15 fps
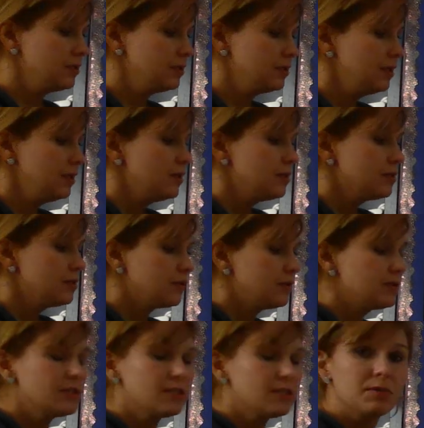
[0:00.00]
So this number
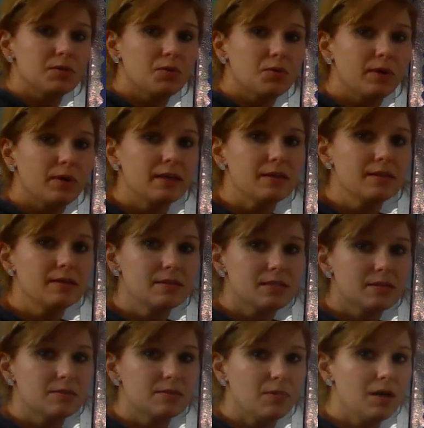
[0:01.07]
is going to get
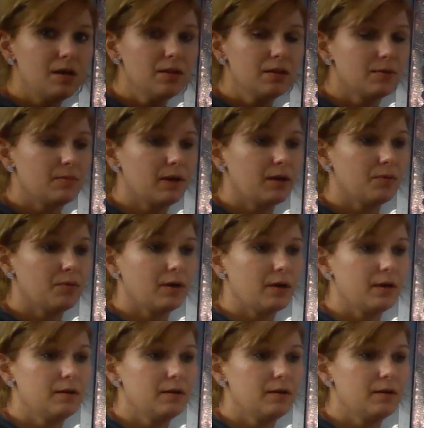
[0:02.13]
smaller by 1.